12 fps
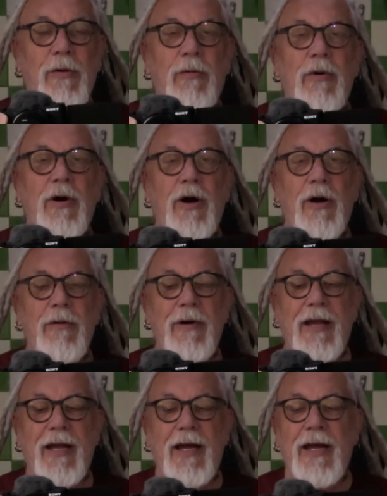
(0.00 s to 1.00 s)
We're all
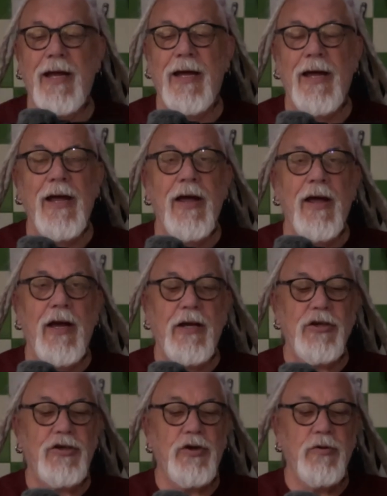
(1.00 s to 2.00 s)
ready.
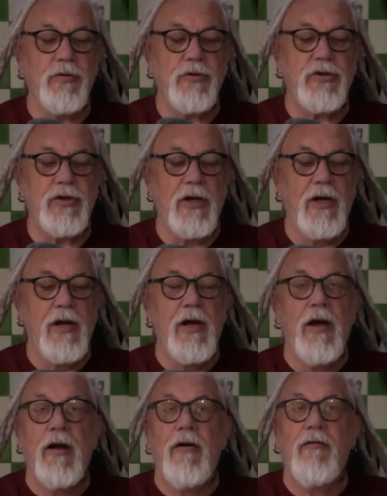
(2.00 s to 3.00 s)
It shoots
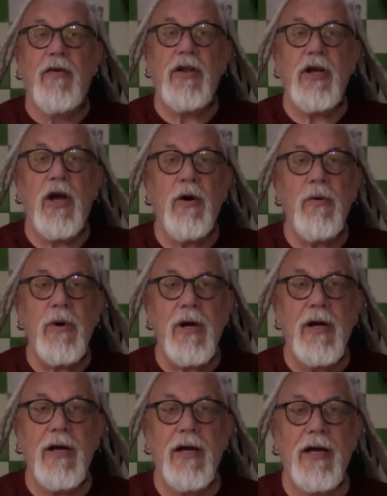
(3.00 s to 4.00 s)
video,
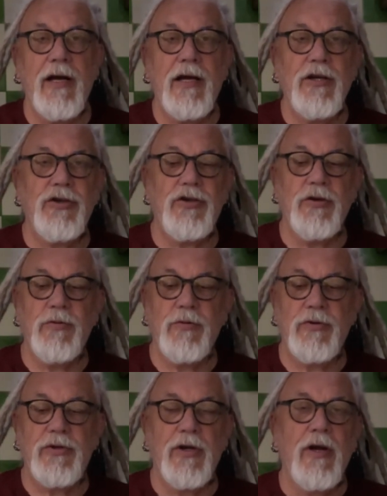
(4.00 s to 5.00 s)
it
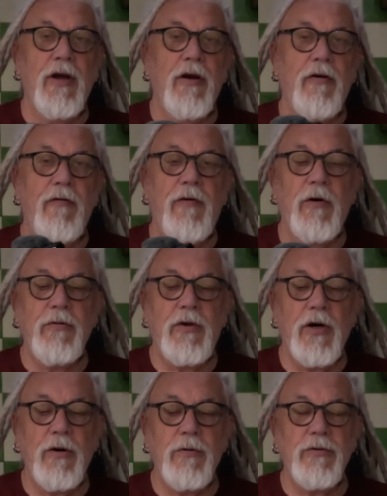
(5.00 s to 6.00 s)
shoots
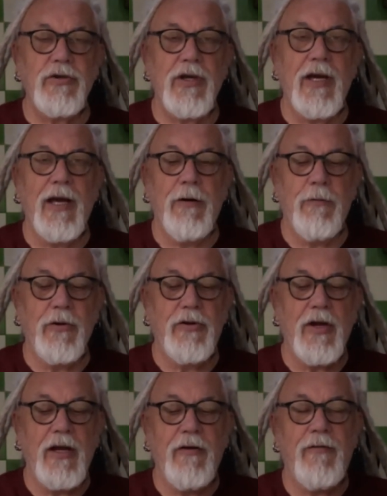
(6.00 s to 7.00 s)
photos, it will
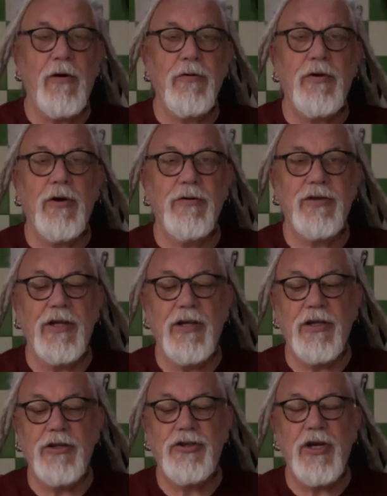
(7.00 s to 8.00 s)
take photos
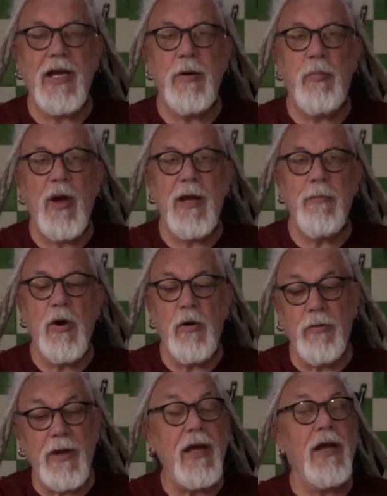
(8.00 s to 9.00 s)
in JPEG
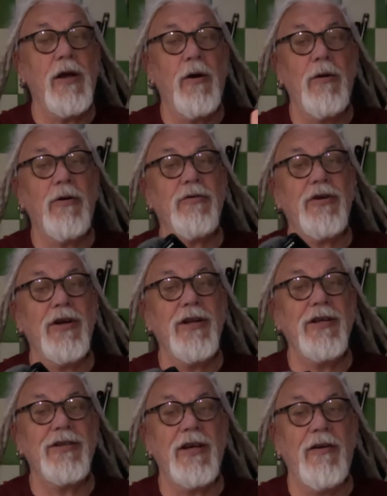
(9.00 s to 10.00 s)
mode. There you go, look, turned
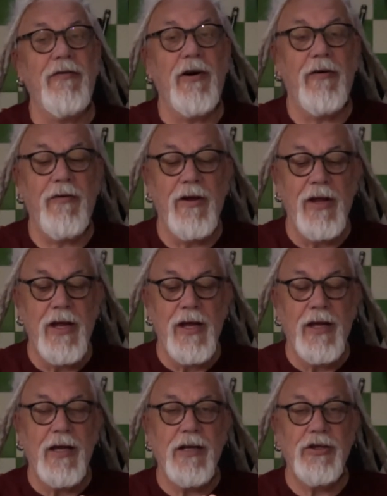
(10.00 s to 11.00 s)
itself off.
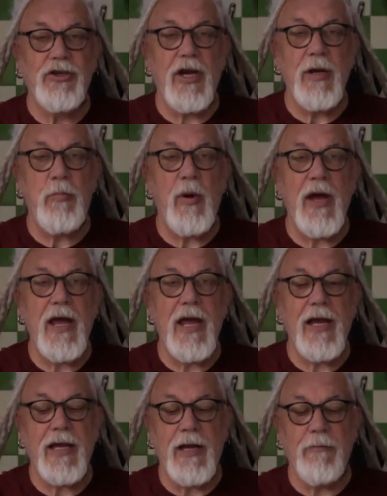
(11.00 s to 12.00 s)
In
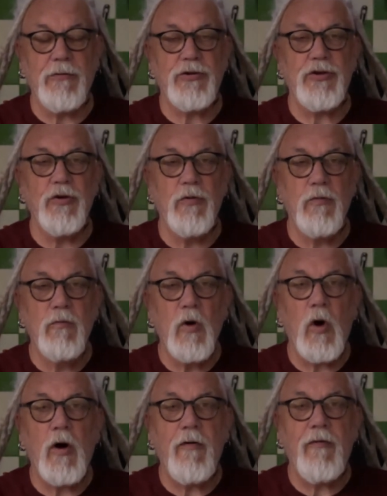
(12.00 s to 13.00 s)
JPEG it will shoot raw